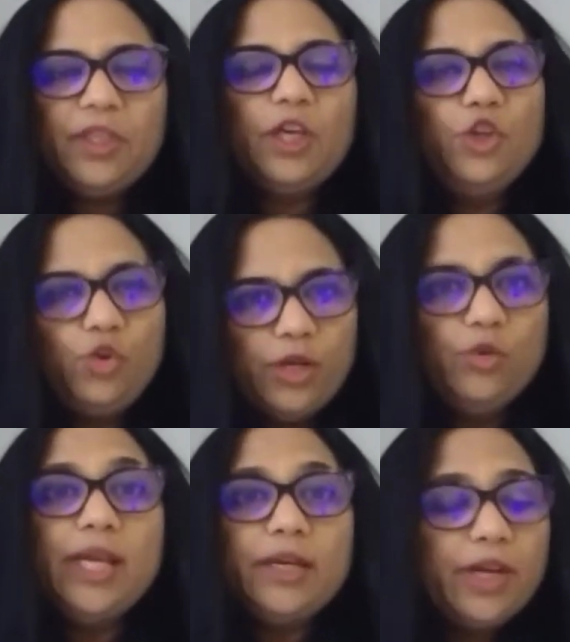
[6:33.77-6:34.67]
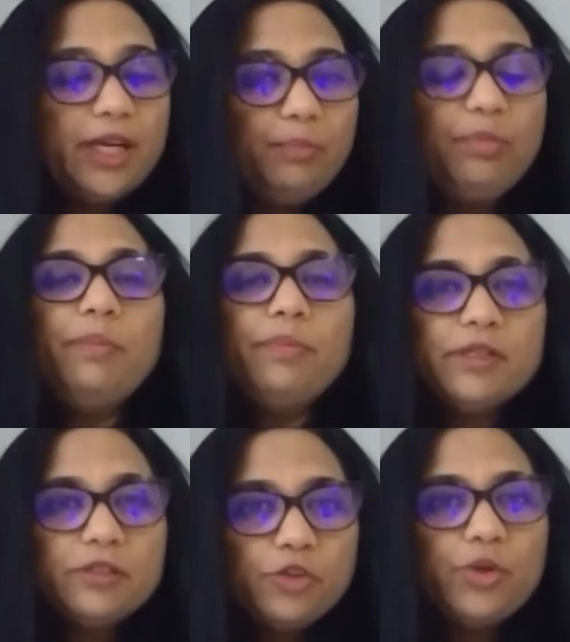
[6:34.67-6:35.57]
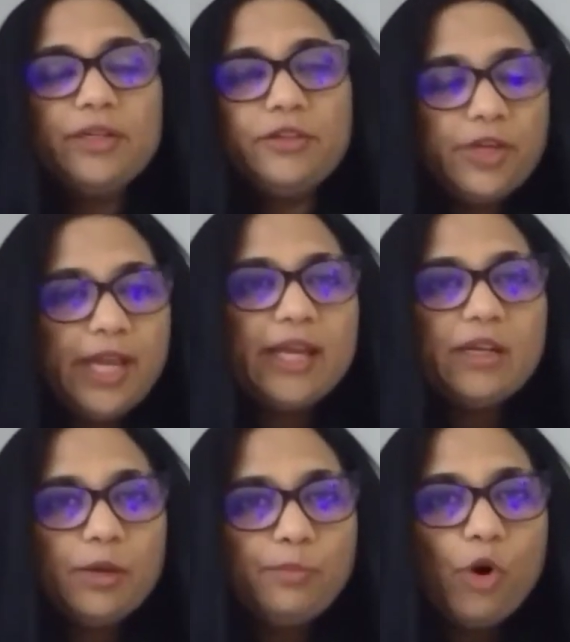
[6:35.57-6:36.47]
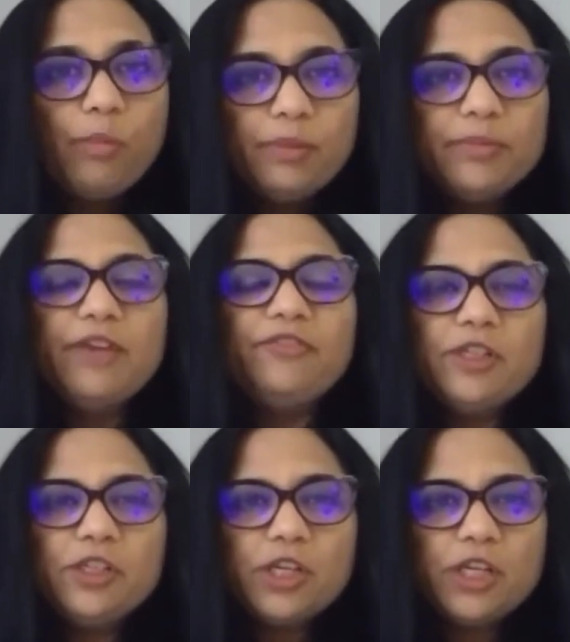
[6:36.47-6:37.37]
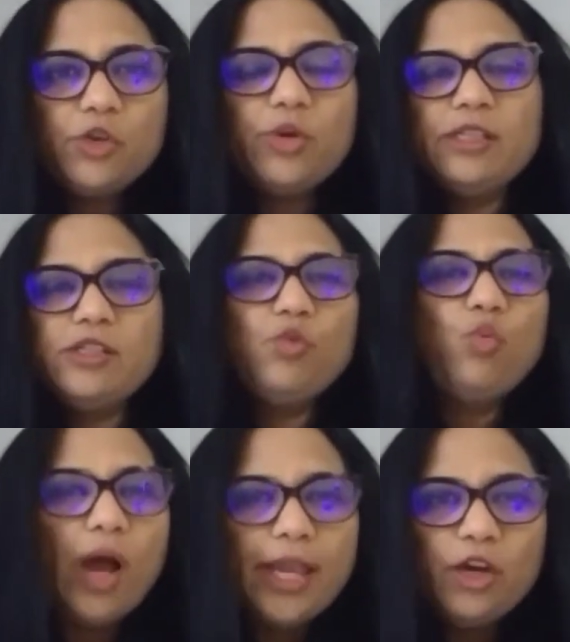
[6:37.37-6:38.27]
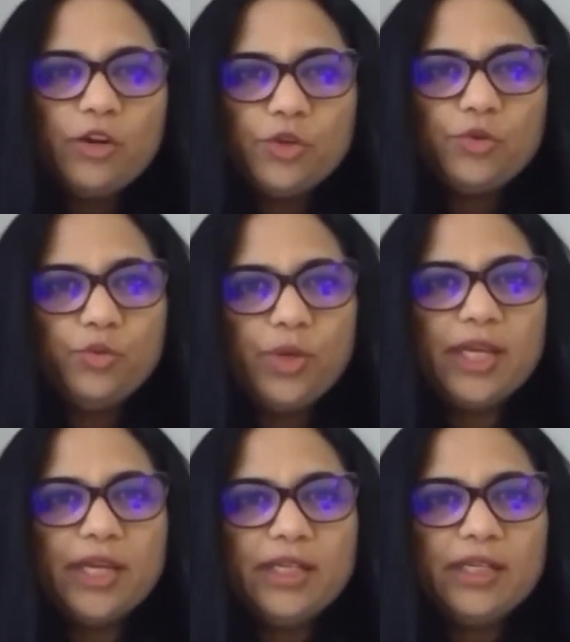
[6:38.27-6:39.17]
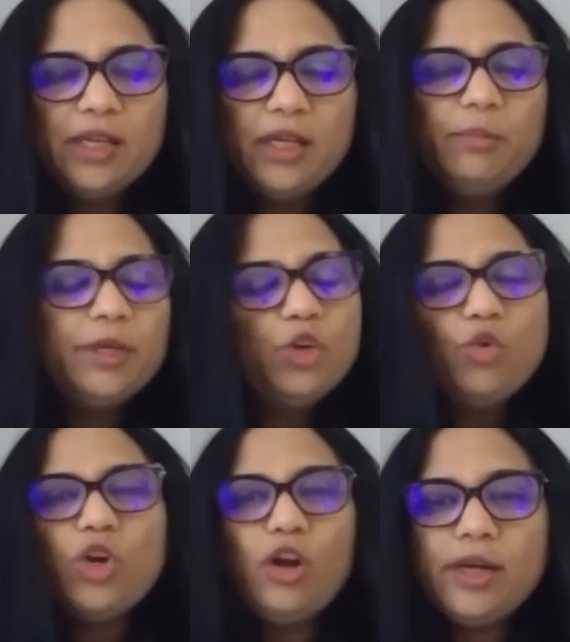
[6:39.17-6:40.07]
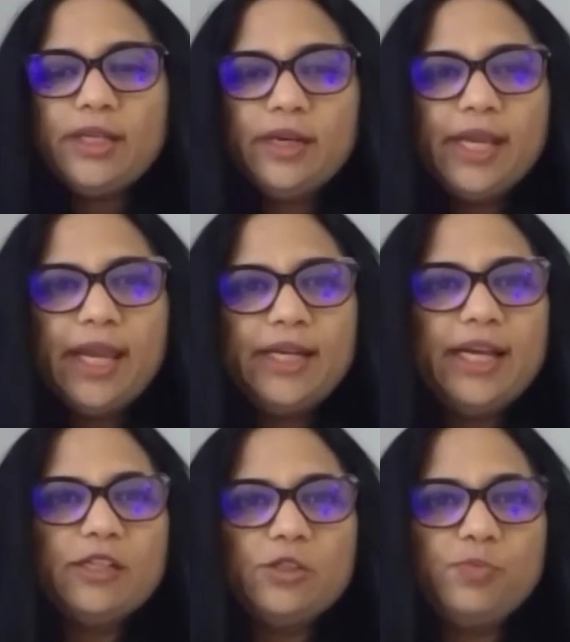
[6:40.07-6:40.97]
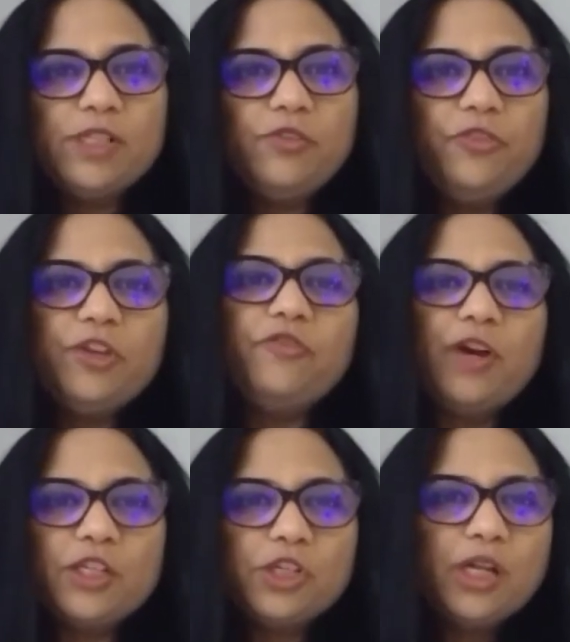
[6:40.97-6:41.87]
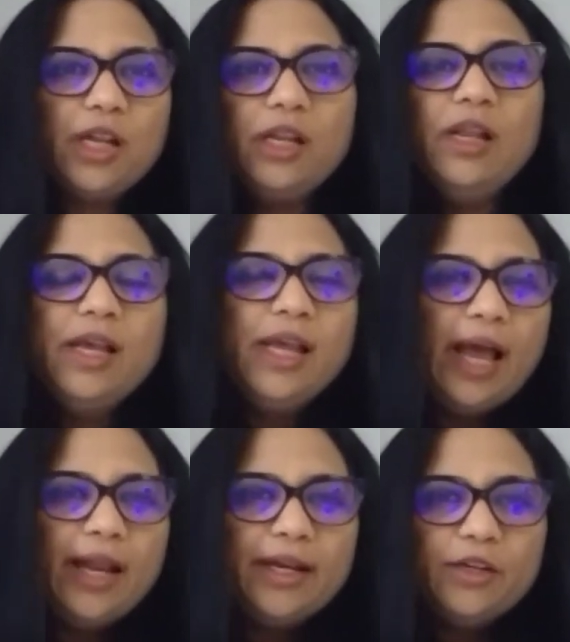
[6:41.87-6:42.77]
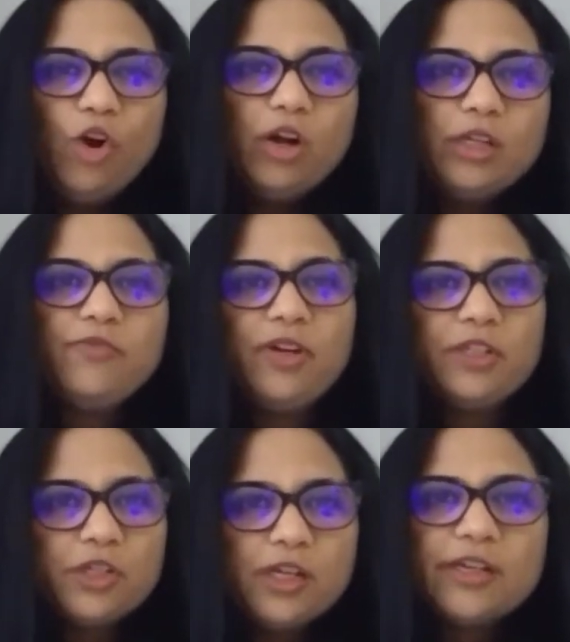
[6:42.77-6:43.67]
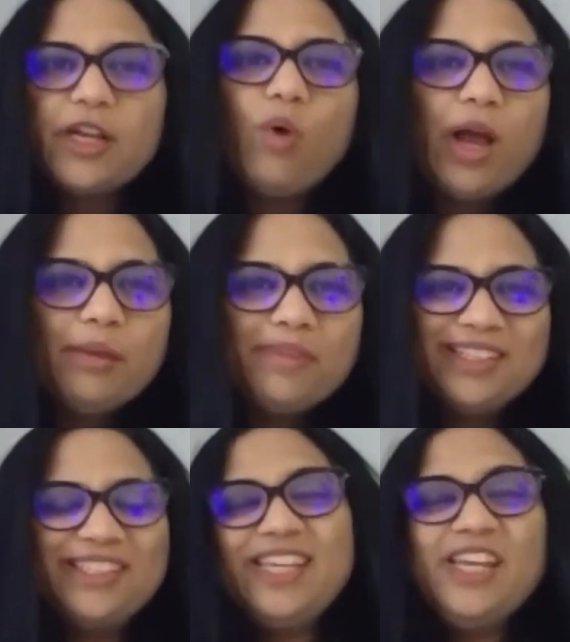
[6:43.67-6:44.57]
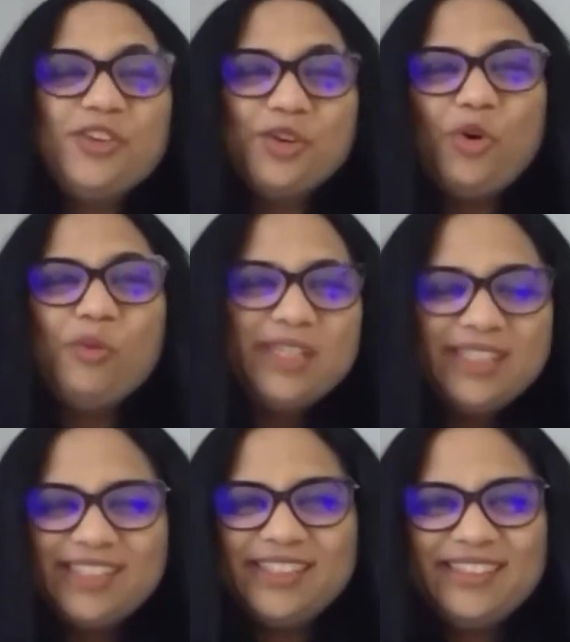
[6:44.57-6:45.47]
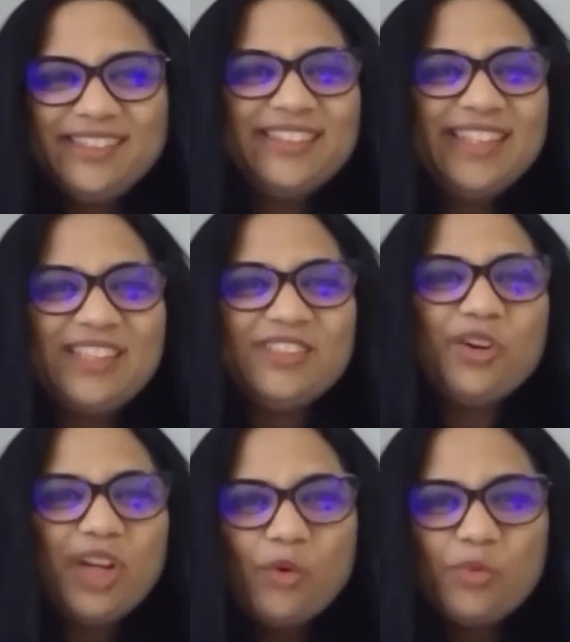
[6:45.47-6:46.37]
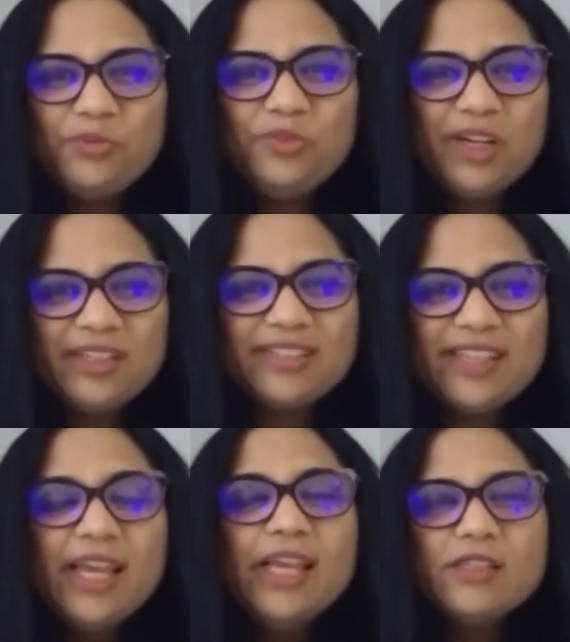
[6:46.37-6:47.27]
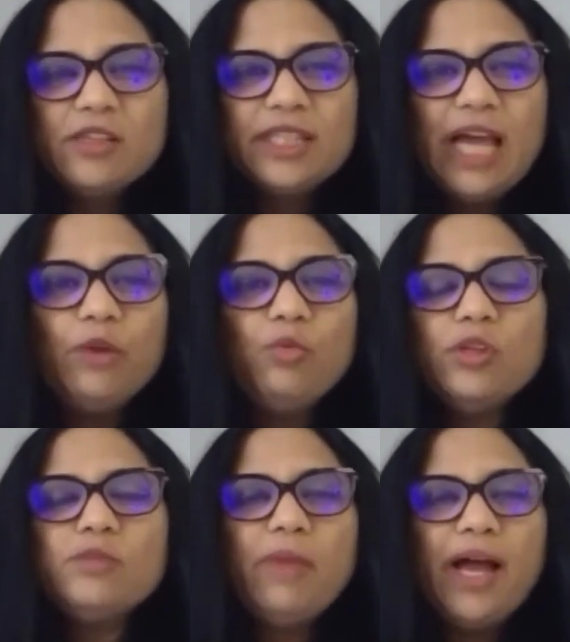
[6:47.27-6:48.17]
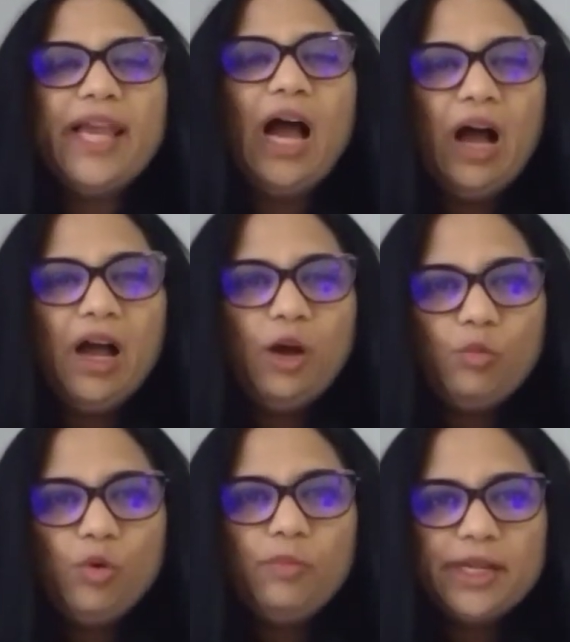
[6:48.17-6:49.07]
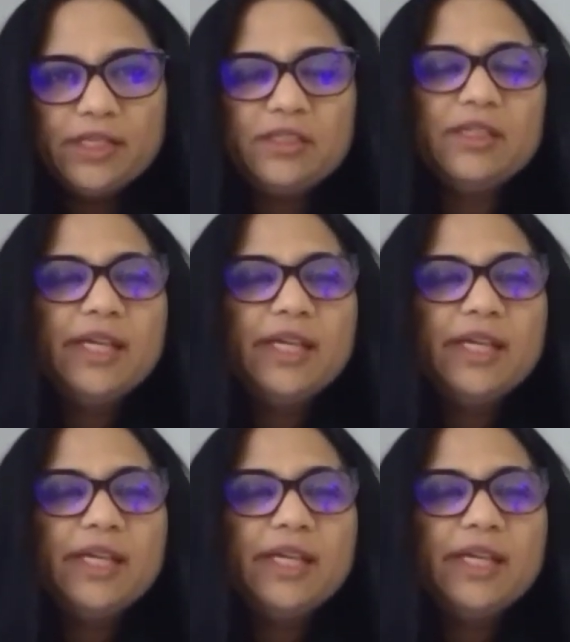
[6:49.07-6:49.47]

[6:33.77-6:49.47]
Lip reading: You can only create a purpose, you can create a problem definition, you can say why are you doing it, but you cannot create like a specific functional and non-functional requirements. Here you go, build it. That's not how it works. So that was my aha moment.